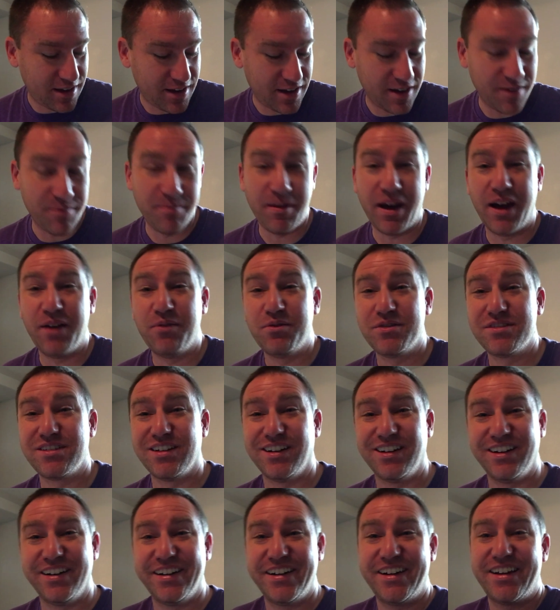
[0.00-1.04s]
I was
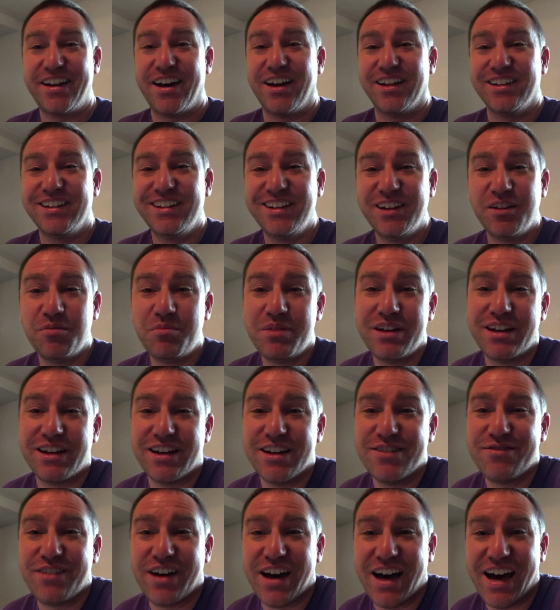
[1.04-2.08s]
on a little bit
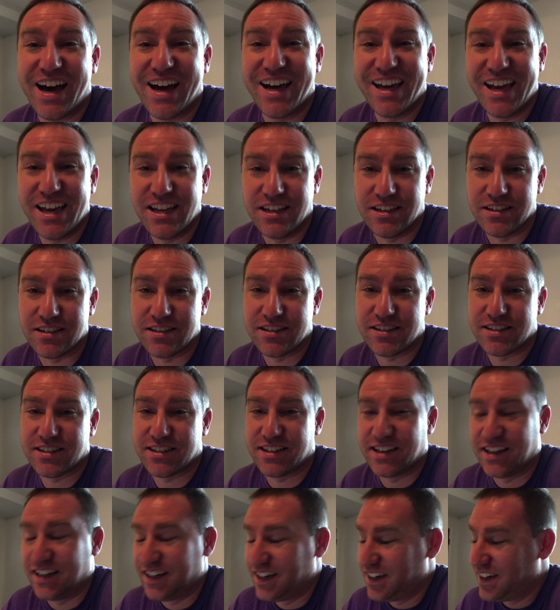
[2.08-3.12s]
of a
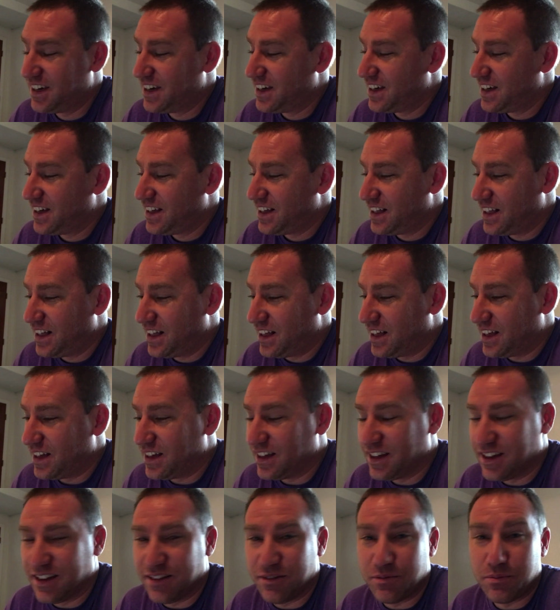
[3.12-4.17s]
hiatus.
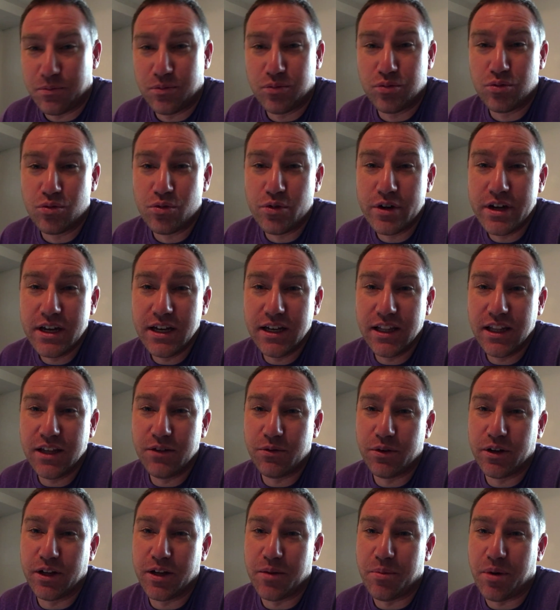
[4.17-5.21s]

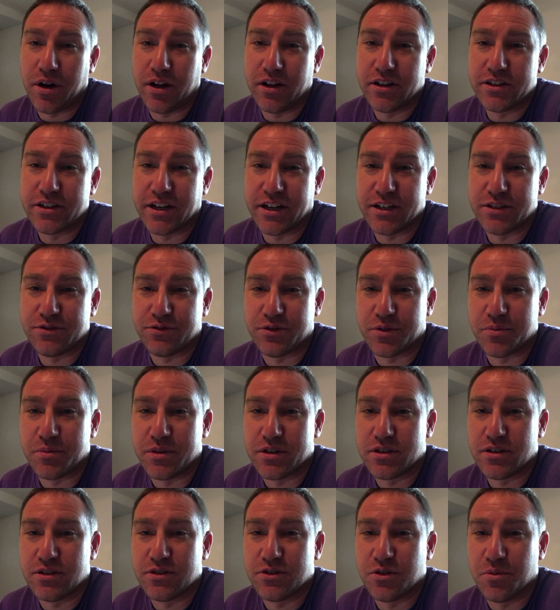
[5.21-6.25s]
Really apologize for
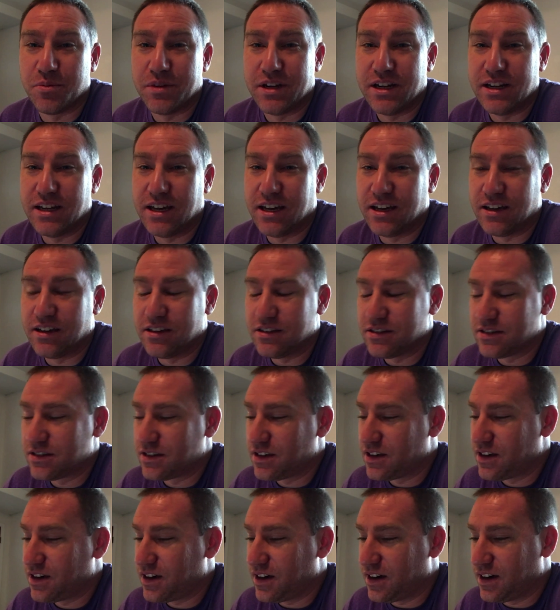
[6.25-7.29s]
missing so many
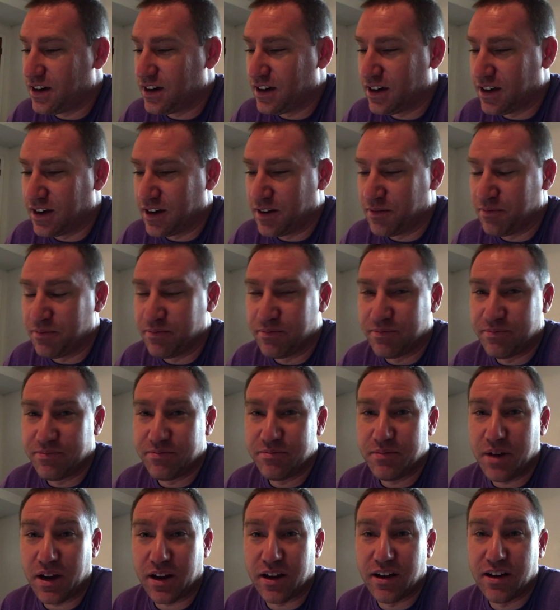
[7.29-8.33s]
days. About
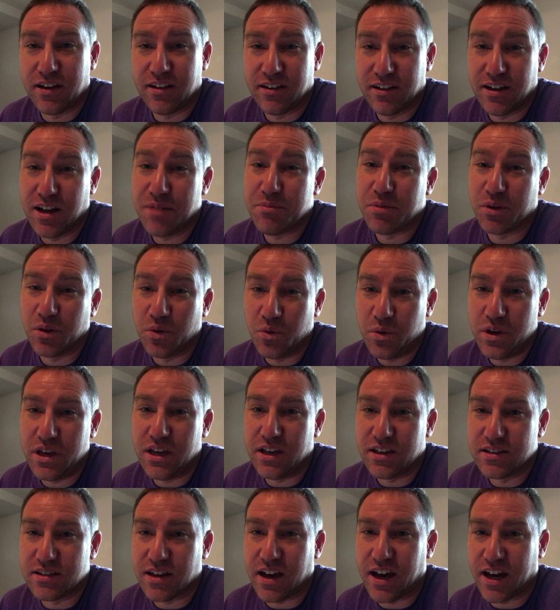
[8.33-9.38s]
a couple of
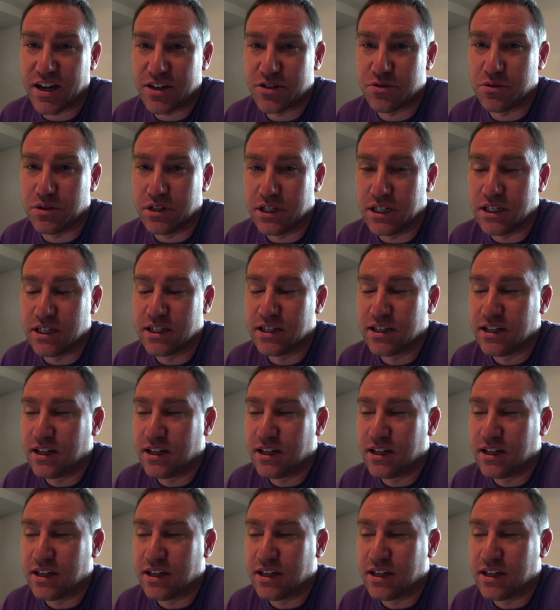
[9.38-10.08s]
weeks, actually.